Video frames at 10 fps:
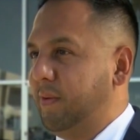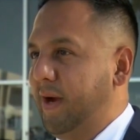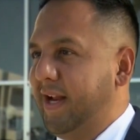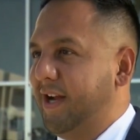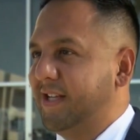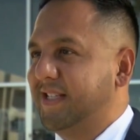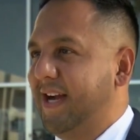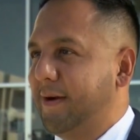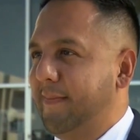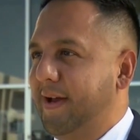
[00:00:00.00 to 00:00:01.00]
be waiting on
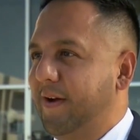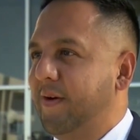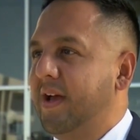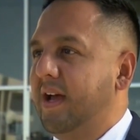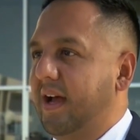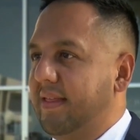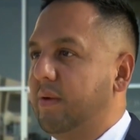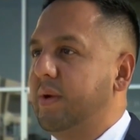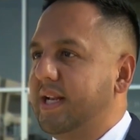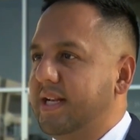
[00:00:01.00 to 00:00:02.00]
Sacramento. I
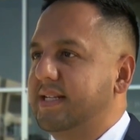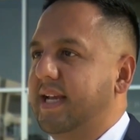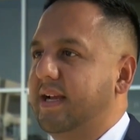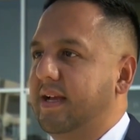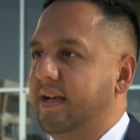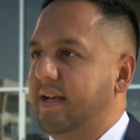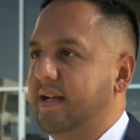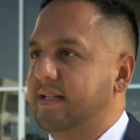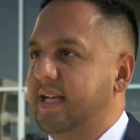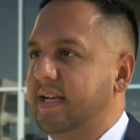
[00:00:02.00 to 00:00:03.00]
think we need to take a
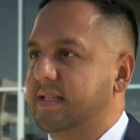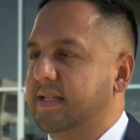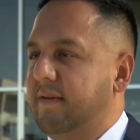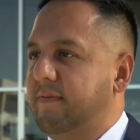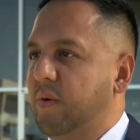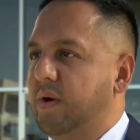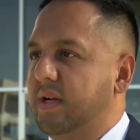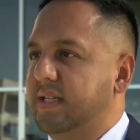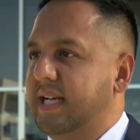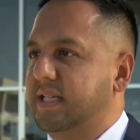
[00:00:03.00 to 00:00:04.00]
take a step forward
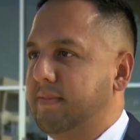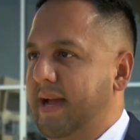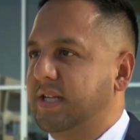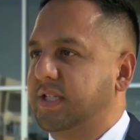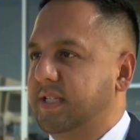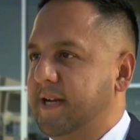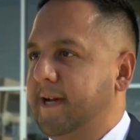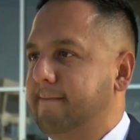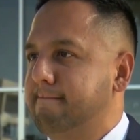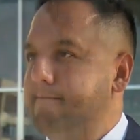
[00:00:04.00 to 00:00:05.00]
and take some action tonight.